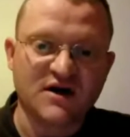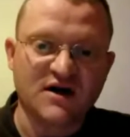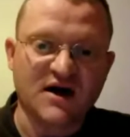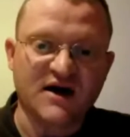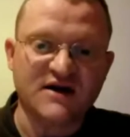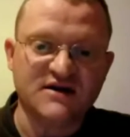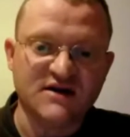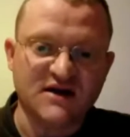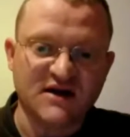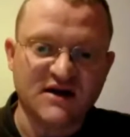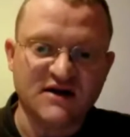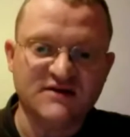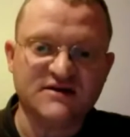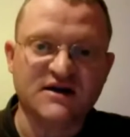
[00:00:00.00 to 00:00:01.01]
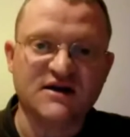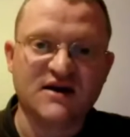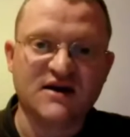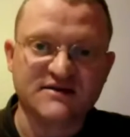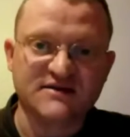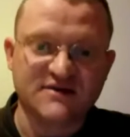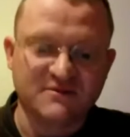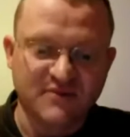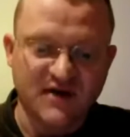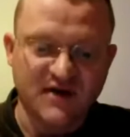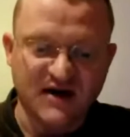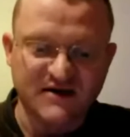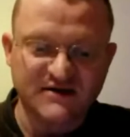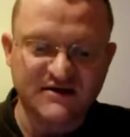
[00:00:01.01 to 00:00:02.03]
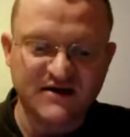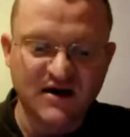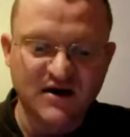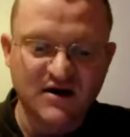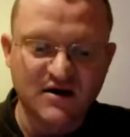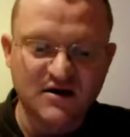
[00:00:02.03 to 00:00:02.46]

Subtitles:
ideas and lesson plans